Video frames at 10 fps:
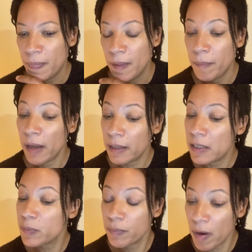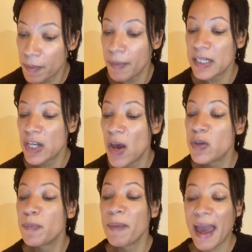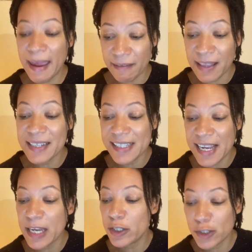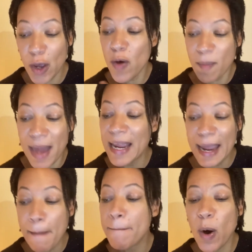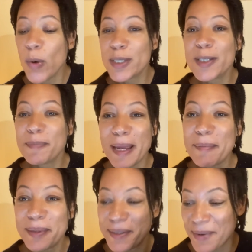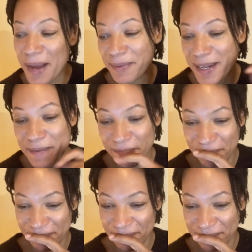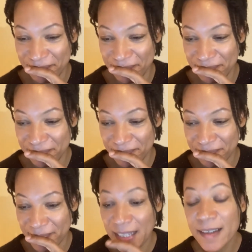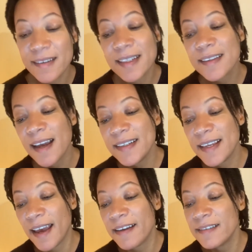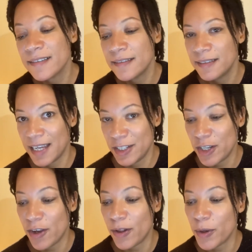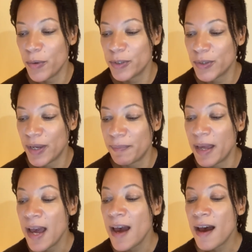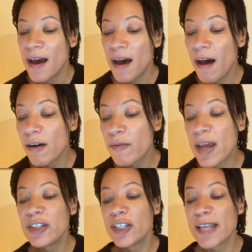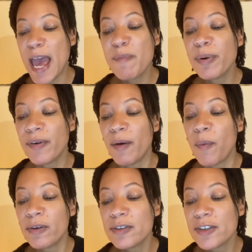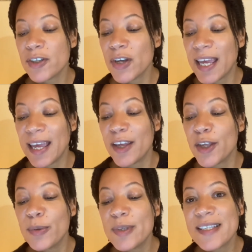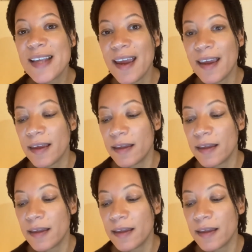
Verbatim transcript: But he has probably turned pale at seeing so many important people around him. Little Nightingale, the kitchen girl called to him, our gracious Emperor wants to hear you sing.